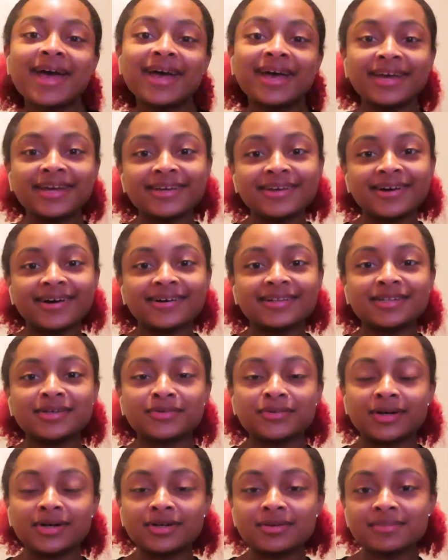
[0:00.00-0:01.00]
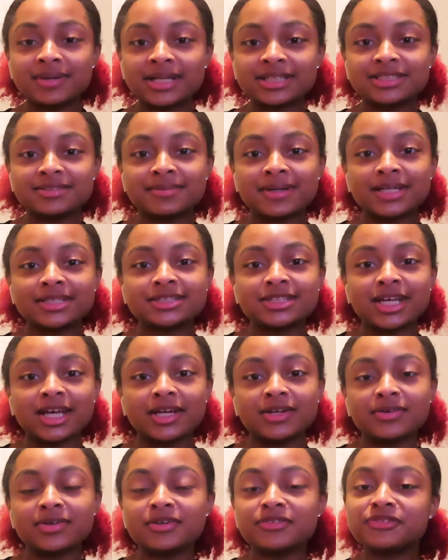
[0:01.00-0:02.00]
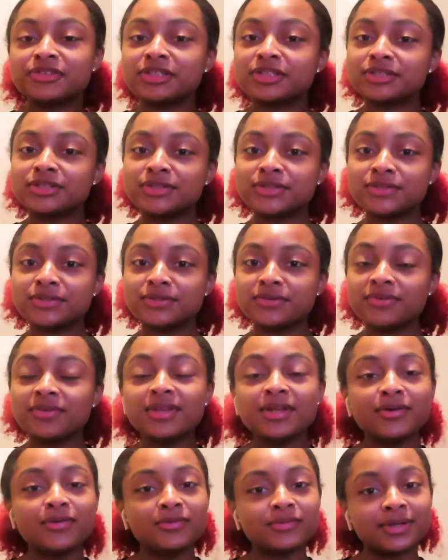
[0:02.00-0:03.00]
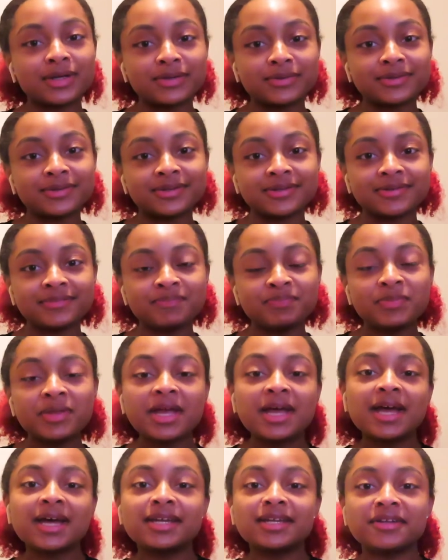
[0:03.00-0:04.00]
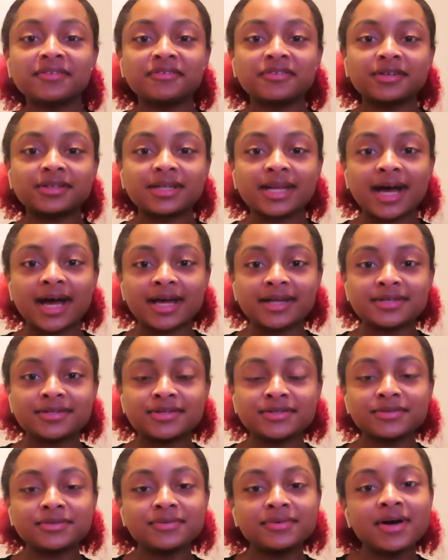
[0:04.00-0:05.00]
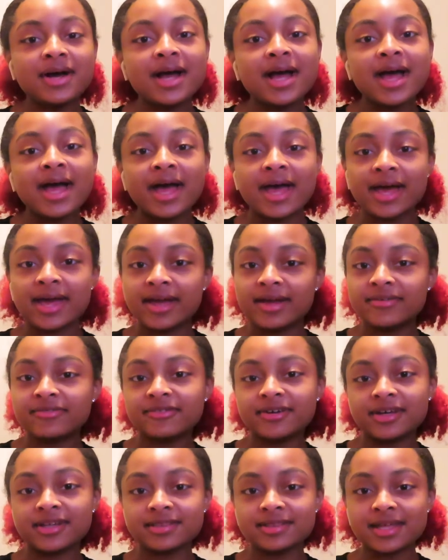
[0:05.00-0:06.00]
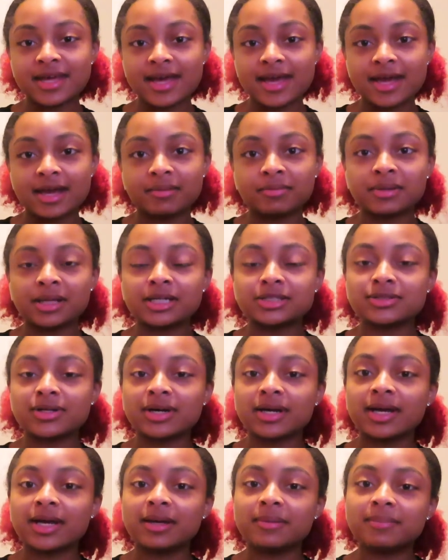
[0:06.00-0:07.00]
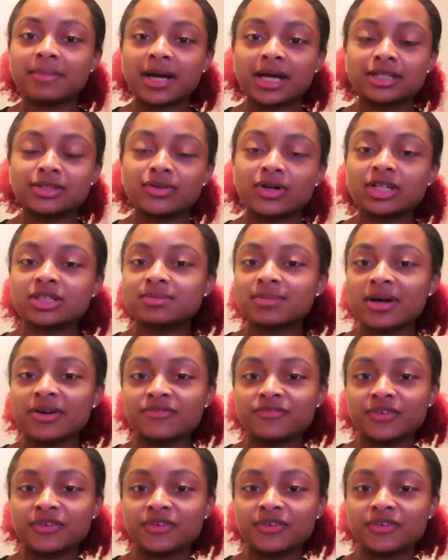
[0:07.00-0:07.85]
Hey y'all, and welcome back to my channel. If you're new, then welcome. And if you're not new, hey Faith Gang, I'm glad y'all came back to watch my